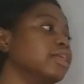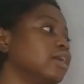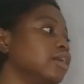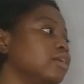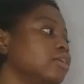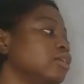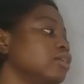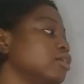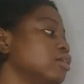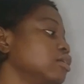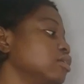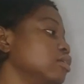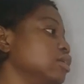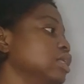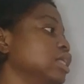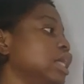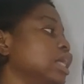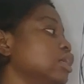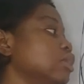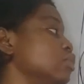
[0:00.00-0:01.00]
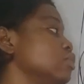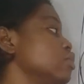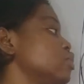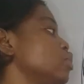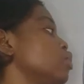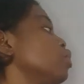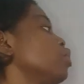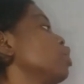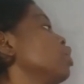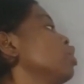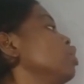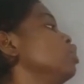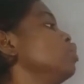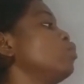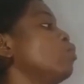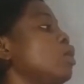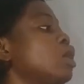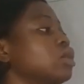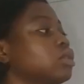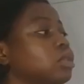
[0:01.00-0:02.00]
than the nylon. So
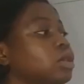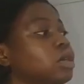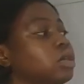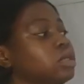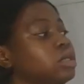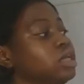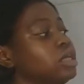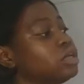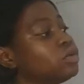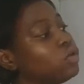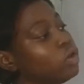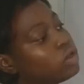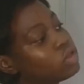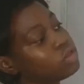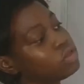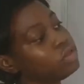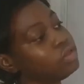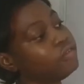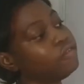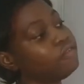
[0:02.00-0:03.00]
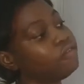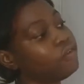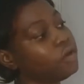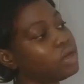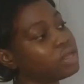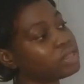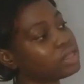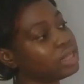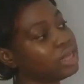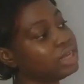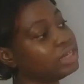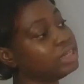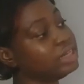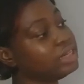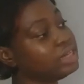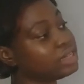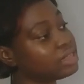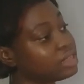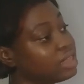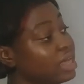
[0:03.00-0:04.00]
the work done equals to the force
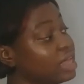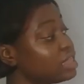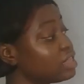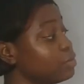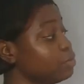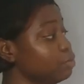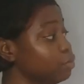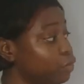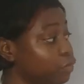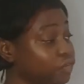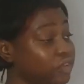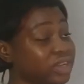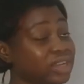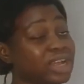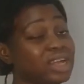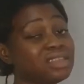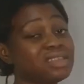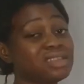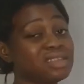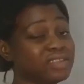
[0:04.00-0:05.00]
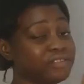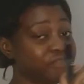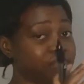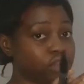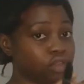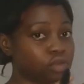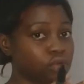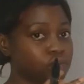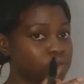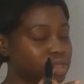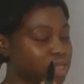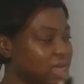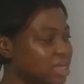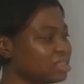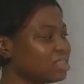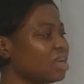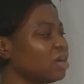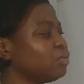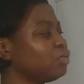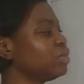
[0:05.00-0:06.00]
and distance moved. That is the physical
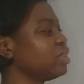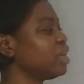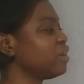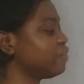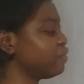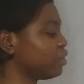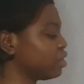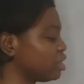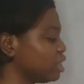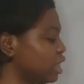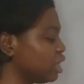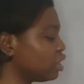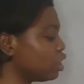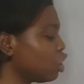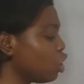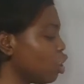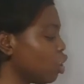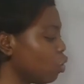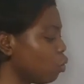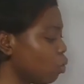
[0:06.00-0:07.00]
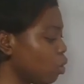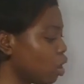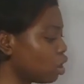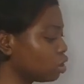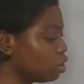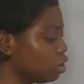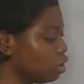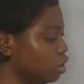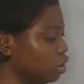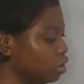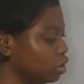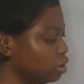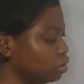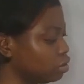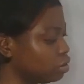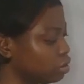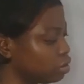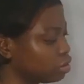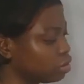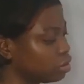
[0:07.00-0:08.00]
science. Now, we therefore say work
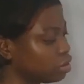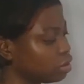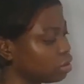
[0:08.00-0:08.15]
done